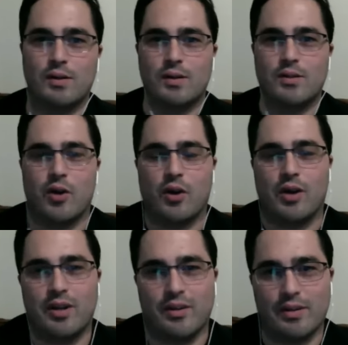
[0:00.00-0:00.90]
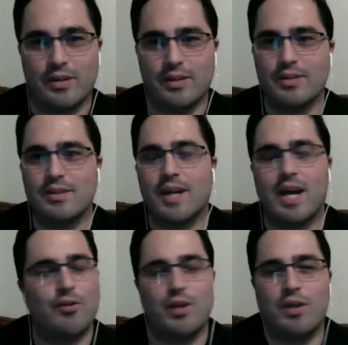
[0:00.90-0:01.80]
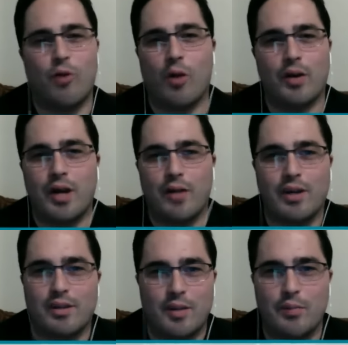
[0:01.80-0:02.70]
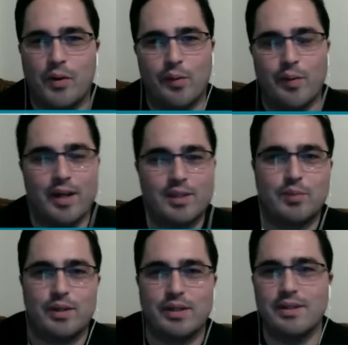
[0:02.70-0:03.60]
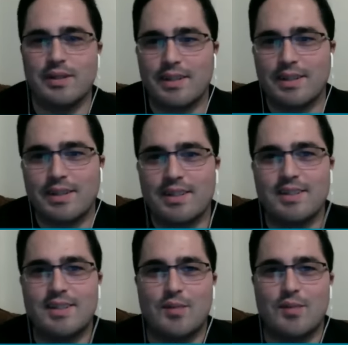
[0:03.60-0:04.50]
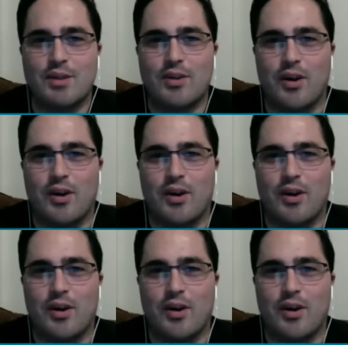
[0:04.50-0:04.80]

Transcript: Target or I don't think yeah. Walmart never gets any polybags, but it's going to be Target